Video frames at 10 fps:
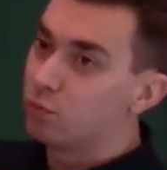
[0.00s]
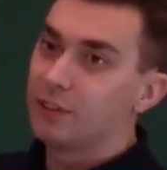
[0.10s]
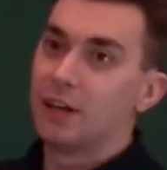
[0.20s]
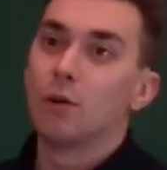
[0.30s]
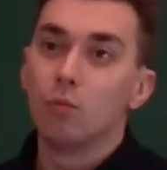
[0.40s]

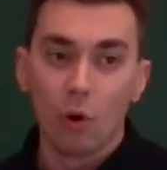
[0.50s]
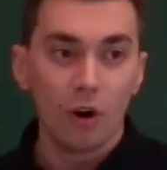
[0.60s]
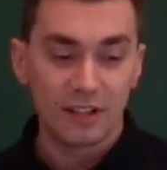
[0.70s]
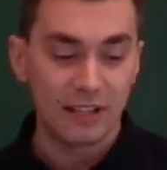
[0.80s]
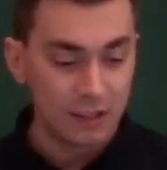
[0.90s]
you know,
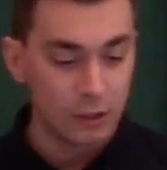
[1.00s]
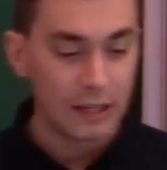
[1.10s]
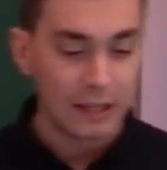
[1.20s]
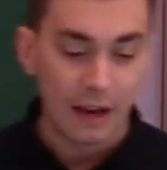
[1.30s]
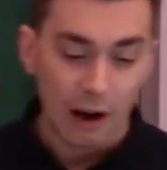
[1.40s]
what is he doing
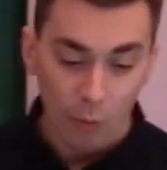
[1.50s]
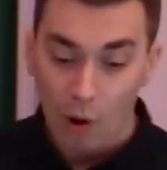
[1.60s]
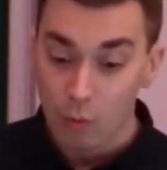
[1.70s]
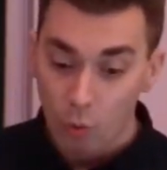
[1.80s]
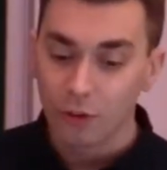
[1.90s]
in there? I
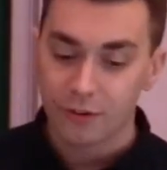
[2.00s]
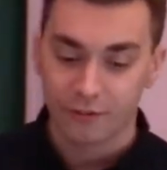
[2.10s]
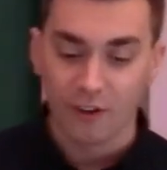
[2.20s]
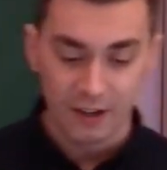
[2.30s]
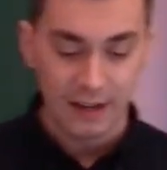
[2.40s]
want to
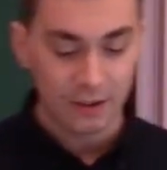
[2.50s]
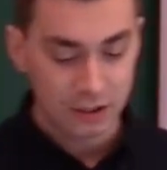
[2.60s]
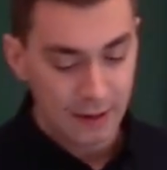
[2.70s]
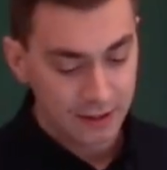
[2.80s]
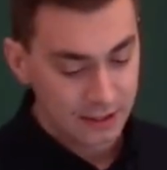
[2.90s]
find out
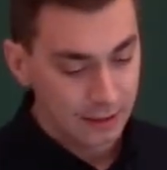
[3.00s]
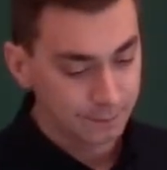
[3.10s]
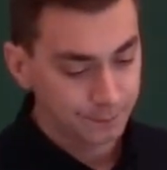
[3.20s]
about it.